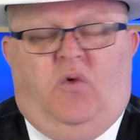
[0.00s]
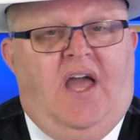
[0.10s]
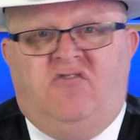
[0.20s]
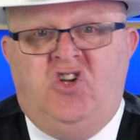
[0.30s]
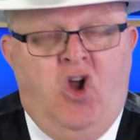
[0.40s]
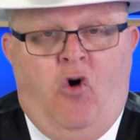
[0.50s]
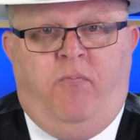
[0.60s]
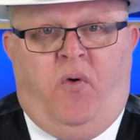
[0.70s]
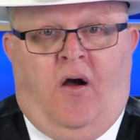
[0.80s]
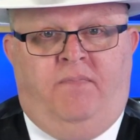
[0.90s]
We had no
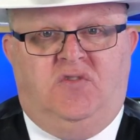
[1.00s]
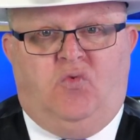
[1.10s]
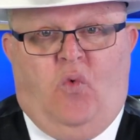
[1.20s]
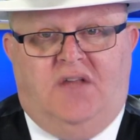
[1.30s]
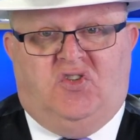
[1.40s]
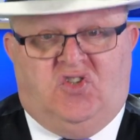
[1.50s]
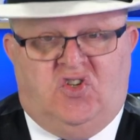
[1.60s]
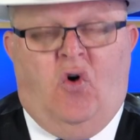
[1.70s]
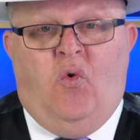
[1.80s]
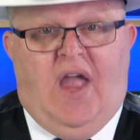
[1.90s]
problems
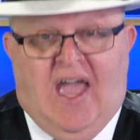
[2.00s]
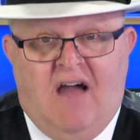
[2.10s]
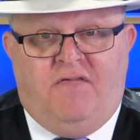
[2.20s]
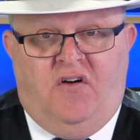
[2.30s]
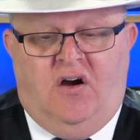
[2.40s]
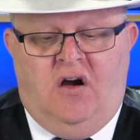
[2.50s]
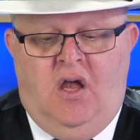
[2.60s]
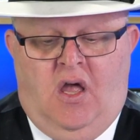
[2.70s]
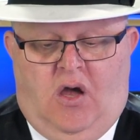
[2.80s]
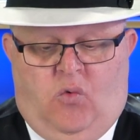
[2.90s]
whatsoever
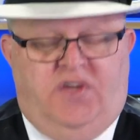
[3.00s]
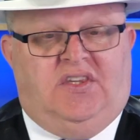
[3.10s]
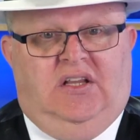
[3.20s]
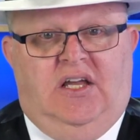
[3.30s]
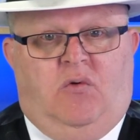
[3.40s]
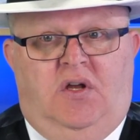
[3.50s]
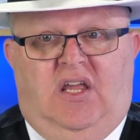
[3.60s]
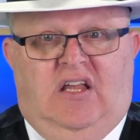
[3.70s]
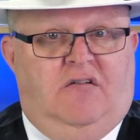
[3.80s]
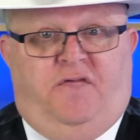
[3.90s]
with the liquid
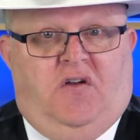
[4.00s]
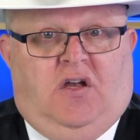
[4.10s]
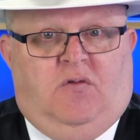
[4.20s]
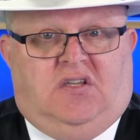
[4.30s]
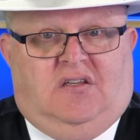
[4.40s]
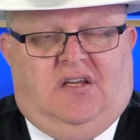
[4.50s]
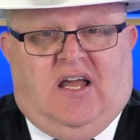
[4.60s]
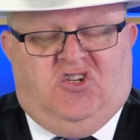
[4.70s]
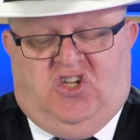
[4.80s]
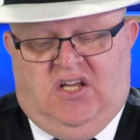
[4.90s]
interfering with the
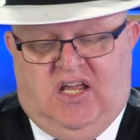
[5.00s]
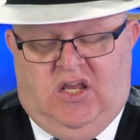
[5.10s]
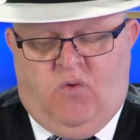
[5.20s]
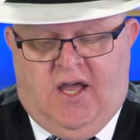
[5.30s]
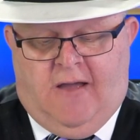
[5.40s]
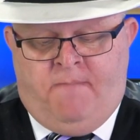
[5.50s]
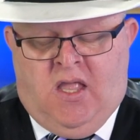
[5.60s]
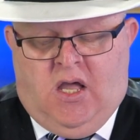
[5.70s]
Tanoshi in any way.